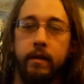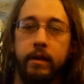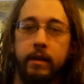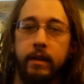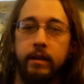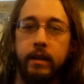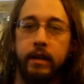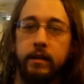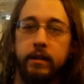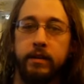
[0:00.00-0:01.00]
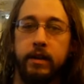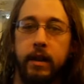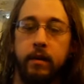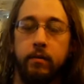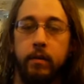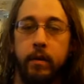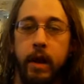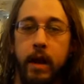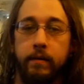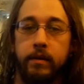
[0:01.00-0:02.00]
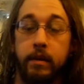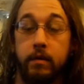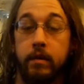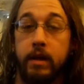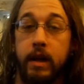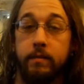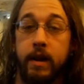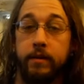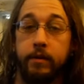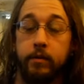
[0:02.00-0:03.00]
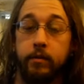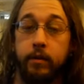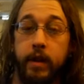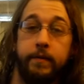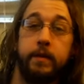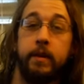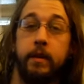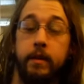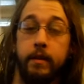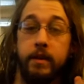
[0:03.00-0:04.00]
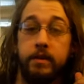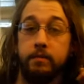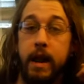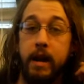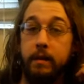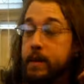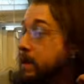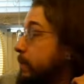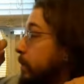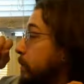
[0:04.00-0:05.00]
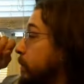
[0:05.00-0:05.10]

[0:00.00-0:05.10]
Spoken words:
evidently at the end of this thing, what we have is Hurricane Matthew, who left this many people